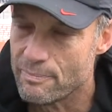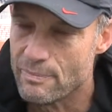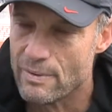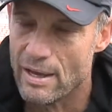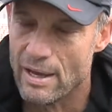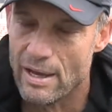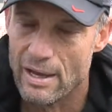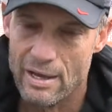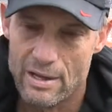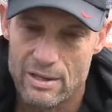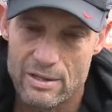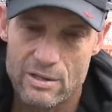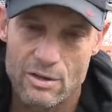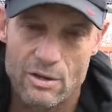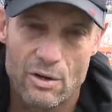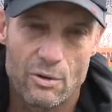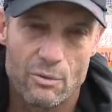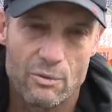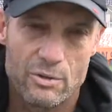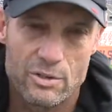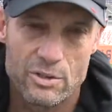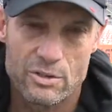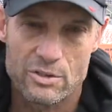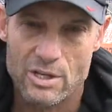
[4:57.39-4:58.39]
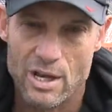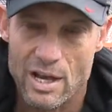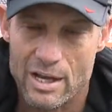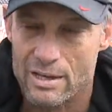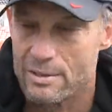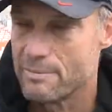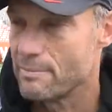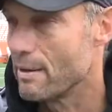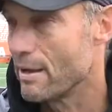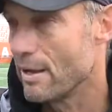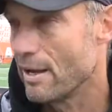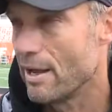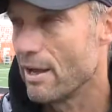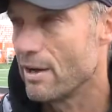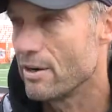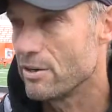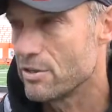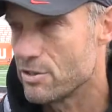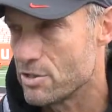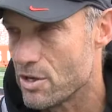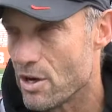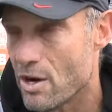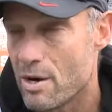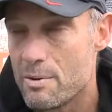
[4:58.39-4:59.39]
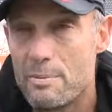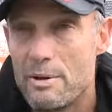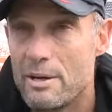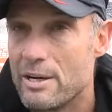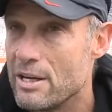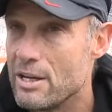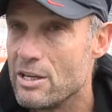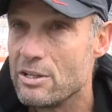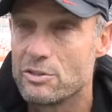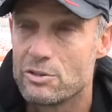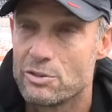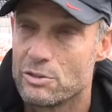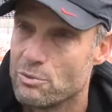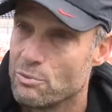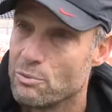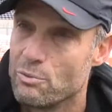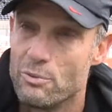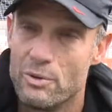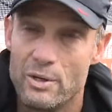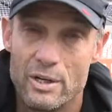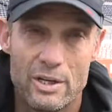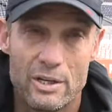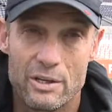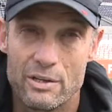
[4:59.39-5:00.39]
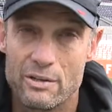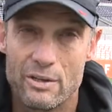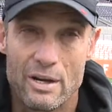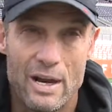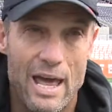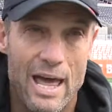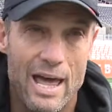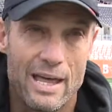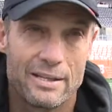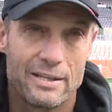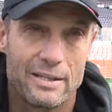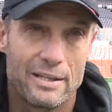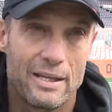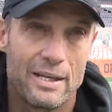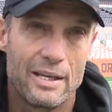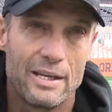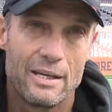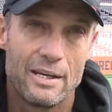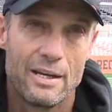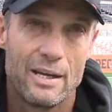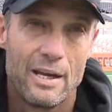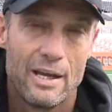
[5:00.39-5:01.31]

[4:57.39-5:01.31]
Uh, you know, when you're talking about Hunter Jarmon, he's a really good athlete.